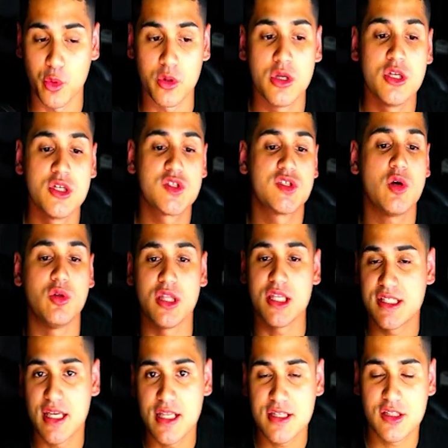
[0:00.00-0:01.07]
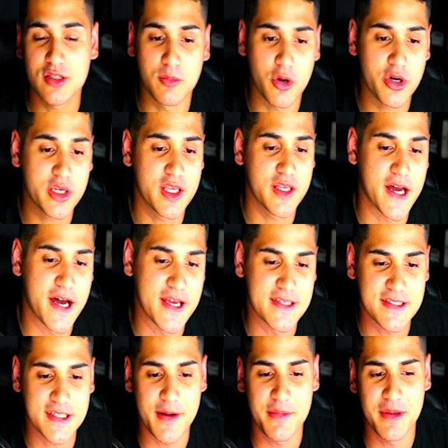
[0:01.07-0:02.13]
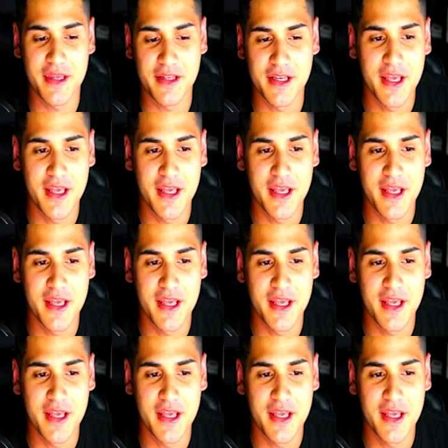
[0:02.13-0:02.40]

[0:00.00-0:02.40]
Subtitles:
So let's get into the market, guys. I mean,